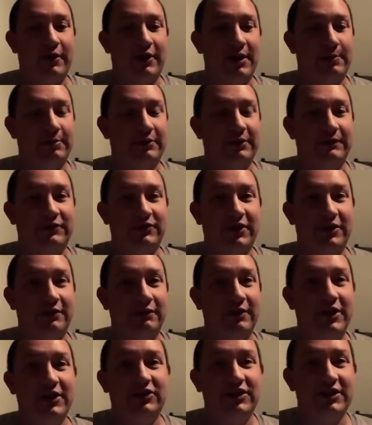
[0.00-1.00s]
a couple of
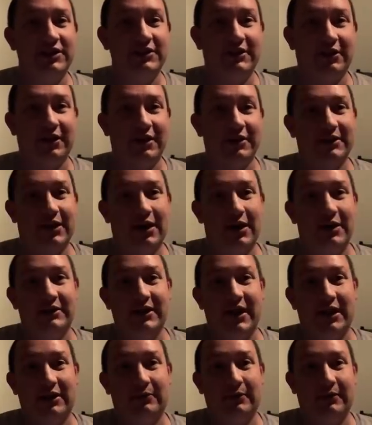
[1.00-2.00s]
generations lost
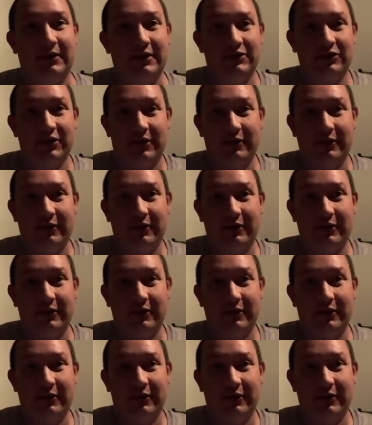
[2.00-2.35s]
contact with each